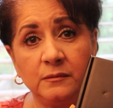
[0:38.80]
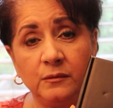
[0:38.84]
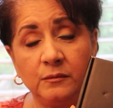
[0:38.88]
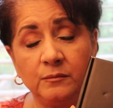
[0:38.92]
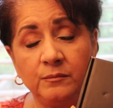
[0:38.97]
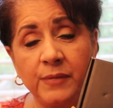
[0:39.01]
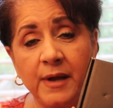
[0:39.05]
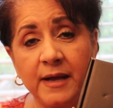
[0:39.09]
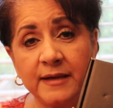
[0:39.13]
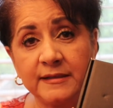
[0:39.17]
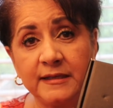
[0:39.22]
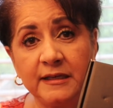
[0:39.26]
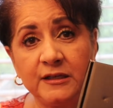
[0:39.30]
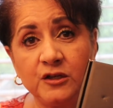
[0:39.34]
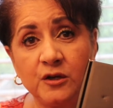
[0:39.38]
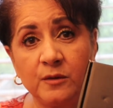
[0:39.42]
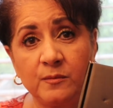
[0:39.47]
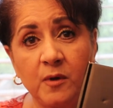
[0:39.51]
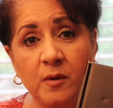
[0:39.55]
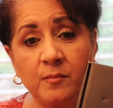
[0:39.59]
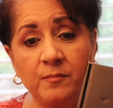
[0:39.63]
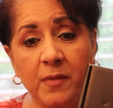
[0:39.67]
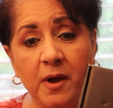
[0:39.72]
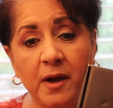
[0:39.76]

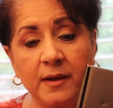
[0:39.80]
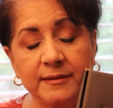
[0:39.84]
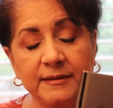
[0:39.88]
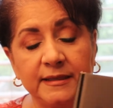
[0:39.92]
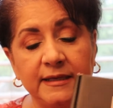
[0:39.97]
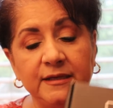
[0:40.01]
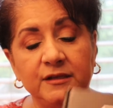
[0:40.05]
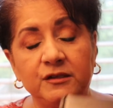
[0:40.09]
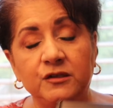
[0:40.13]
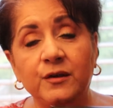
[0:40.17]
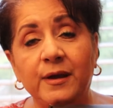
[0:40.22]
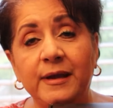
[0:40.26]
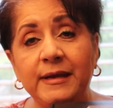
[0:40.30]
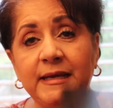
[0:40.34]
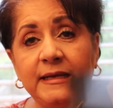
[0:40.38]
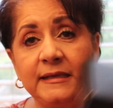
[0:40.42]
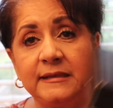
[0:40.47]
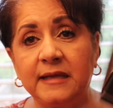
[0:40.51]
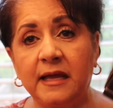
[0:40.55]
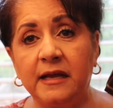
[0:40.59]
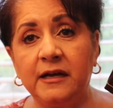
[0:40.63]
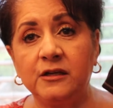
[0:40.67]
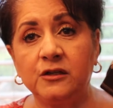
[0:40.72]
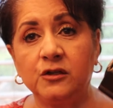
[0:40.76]
Boxycharm unboxing, so I
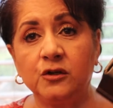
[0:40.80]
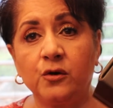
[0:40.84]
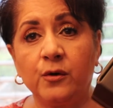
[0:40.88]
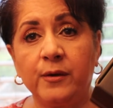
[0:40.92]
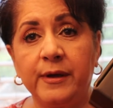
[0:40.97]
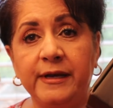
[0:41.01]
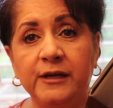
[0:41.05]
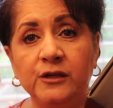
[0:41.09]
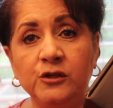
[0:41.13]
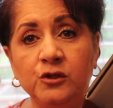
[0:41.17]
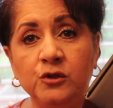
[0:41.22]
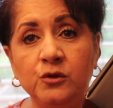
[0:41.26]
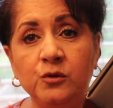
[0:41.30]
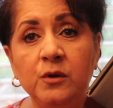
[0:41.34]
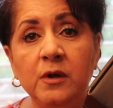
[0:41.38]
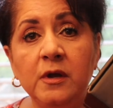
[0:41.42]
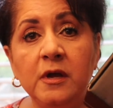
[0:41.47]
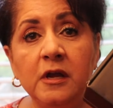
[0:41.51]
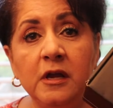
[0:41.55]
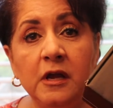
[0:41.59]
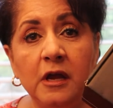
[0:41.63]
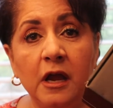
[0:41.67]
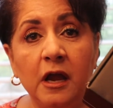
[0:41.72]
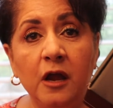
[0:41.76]
decided to go ahead and do
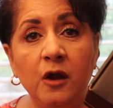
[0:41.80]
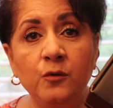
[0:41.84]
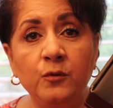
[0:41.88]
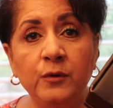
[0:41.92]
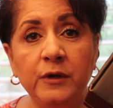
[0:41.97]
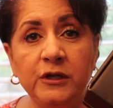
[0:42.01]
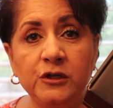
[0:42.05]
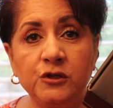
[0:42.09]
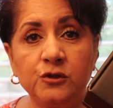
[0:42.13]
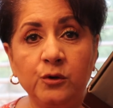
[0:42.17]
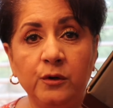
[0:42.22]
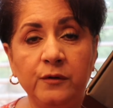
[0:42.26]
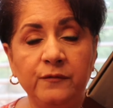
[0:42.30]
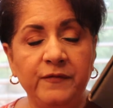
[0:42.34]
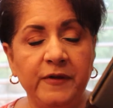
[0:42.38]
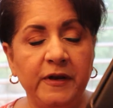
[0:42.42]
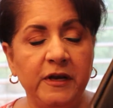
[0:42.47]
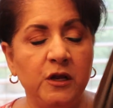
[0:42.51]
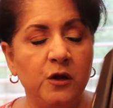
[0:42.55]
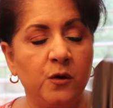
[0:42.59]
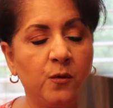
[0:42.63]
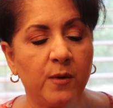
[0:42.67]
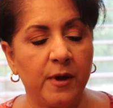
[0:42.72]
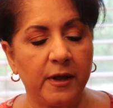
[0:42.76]
a really short
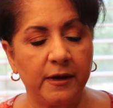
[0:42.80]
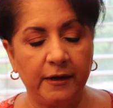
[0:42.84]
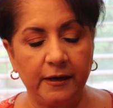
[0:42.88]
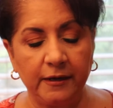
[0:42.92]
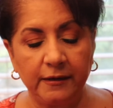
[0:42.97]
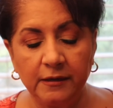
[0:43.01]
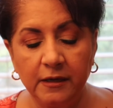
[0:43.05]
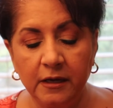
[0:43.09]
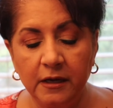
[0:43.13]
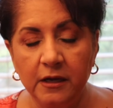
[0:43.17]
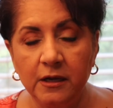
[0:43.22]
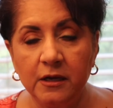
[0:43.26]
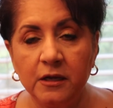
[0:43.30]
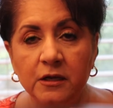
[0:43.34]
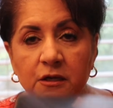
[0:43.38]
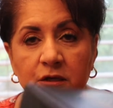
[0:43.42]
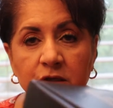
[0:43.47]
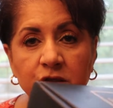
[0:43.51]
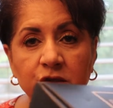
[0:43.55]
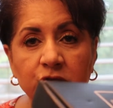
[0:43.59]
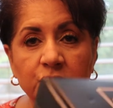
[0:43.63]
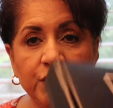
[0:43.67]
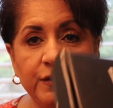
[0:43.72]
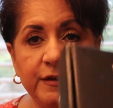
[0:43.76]
video on it.
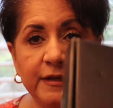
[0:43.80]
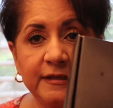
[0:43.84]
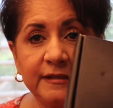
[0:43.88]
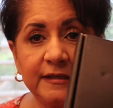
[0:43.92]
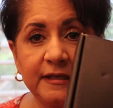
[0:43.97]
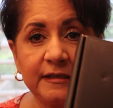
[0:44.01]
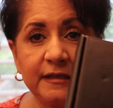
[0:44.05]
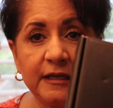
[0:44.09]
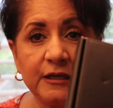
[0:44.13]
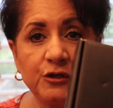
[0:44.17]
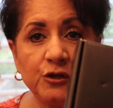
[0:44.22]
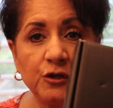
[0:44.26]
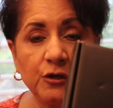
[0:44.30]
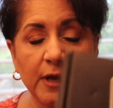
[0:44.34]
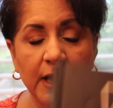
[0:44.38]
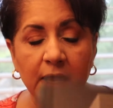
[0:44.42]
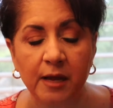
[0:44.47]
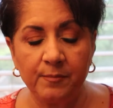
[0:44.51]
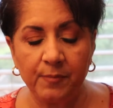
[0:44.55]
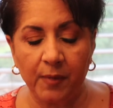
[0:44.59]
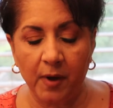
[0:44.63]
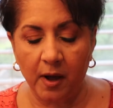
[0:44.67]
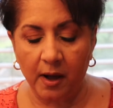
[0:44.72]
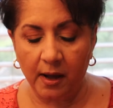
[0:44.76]
So this is a
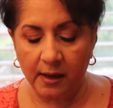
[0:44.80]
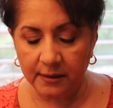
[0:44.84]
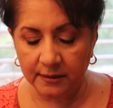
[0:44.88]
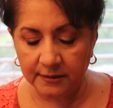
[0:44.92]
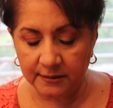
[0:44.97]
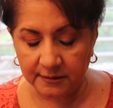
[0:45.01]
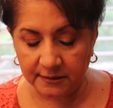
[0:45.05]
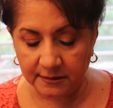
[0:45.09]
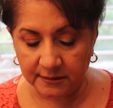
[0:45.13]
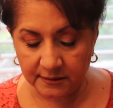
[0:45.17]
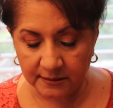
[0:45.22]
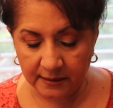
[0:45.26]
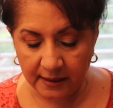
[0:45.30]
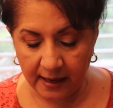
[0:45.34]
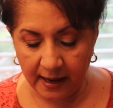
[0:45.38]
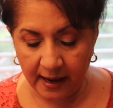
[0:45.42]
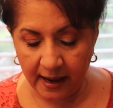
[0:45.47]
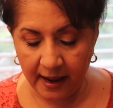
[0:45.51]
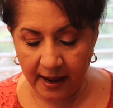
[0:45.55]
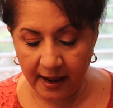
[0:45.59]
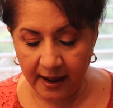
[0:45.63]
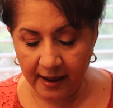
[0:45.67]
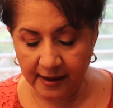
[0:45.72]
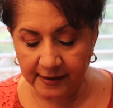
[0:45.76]
July box,
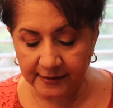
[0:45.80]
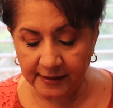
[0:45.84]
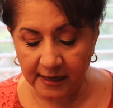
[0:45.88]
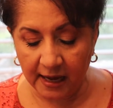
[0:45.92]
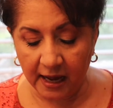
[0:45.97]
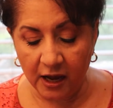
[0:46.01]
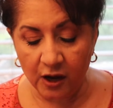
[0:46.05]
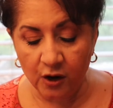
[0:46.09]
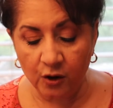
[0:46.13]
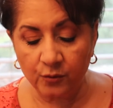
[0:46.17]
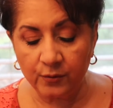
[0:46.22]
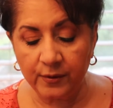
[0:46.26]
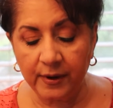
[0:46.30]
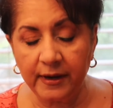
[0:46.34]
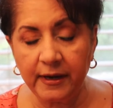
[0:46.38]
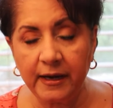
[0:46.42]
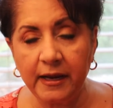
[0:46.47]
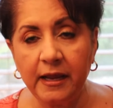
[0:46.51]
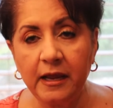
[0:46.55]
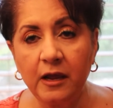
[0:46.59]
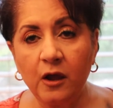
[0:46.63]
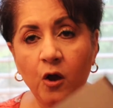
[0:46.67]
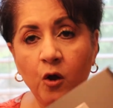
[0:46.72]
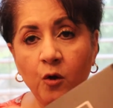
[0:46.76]
and I
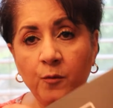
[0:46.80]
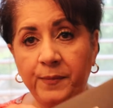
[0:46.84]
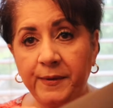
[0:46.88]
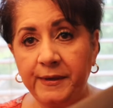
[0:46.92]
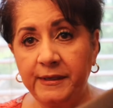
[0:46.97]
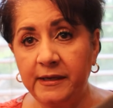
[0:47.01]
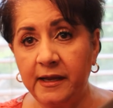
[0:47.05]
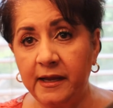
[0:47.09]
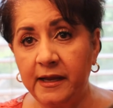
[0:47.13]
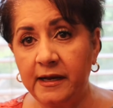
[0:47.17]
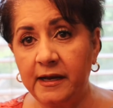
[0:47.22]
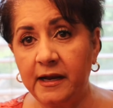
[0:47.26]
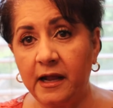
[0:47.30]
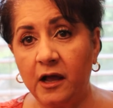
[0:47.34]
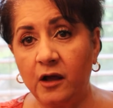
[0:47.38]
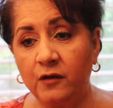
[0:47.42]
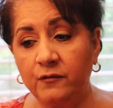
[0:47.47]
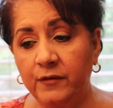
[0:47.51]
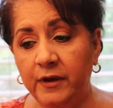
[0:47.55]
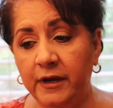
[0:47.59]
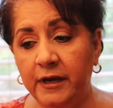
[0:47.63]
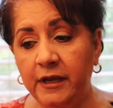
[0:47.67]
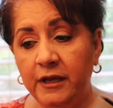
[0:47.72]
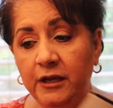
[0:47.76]
already opened it. I
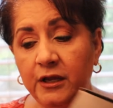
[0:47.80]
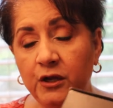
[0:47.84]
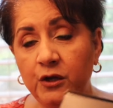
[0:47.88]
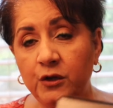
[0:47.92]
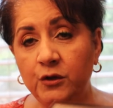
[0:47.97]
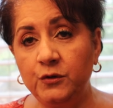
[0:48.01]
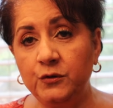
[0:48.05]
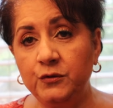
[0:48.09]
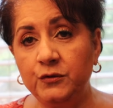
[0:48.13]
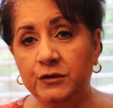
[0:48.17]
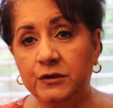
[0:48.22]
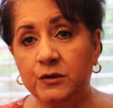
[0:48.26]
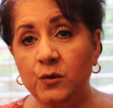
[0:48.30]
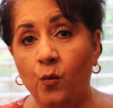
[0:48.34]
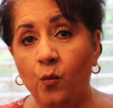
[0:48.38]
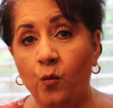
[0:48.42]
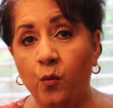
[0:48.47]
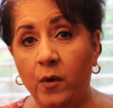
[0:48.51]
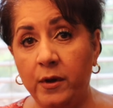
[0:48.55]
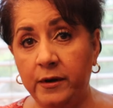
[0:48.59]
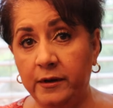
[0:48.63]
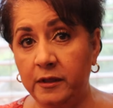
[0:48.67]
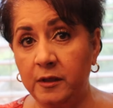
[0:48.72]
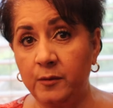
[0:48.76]
already used
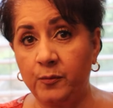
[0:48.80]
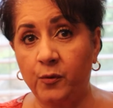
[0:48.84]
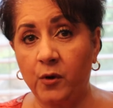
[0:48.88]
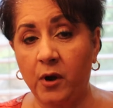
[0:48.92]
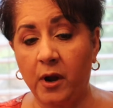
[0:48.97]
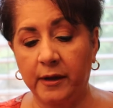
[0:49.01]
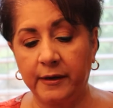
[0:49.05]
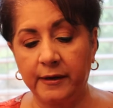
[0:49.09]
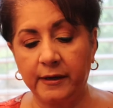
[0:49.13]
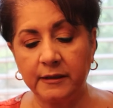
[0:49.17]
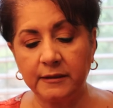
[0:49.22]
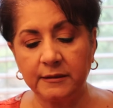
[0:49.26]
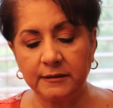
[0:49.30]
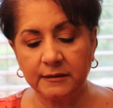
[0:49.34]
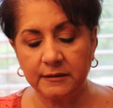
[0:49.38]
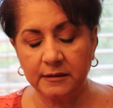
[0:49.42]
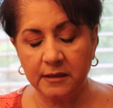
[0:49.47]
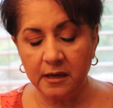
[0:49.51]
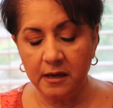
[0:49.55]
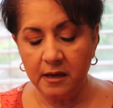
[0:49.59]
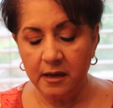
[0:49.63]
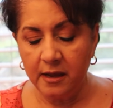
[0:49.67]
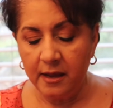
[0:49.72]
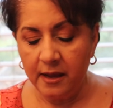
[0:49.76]
one of the
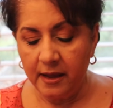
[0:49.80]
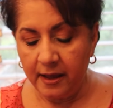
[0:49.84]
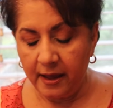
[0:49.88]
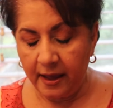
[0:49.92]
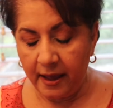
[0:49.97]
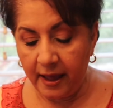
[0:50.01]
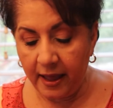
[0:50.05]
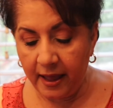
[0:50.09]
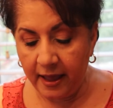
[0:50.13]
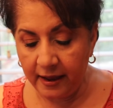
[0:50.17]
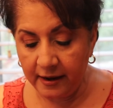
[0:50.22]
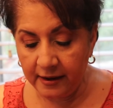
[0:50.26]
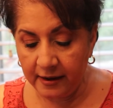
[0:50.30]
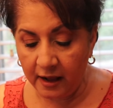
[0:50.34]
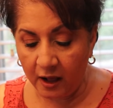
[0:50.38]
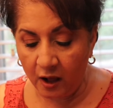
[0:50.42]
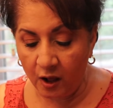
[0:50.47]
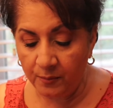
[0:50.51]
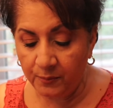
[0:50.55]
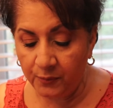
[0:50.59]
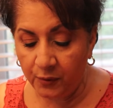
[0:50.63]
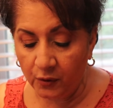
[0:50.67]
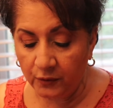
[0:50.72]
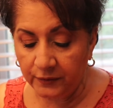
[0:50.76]
products, and
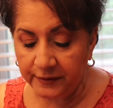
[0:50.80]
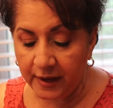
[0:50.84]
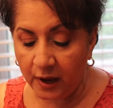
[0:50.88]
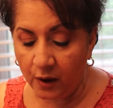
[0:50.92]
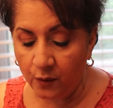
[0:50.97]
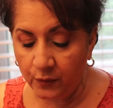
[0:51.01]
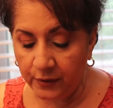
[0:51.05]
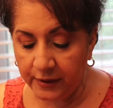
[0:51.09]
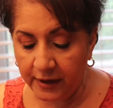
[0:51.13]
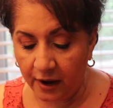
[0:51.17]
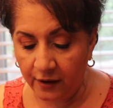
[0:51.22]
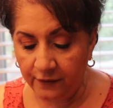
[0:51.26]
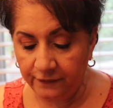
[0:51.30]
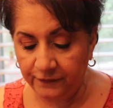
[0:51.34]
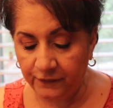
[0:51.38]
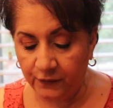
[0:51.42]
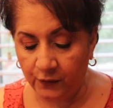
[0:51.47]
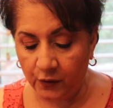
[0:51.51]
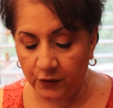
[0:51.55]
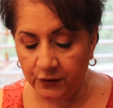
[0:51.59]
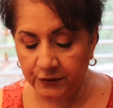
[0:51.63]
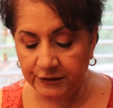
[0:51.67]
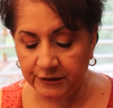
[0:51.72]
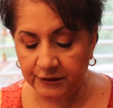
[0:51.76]
I'll pull that one out
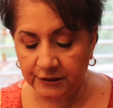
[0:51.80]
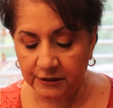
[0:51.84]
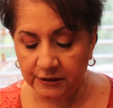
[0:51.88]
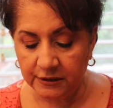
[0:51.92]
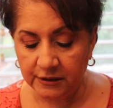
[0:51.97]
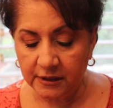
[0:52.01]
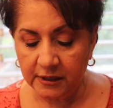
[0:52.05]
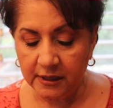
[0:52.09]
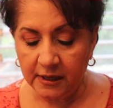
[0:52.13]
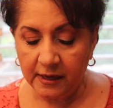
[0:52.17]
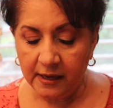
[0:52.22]
first.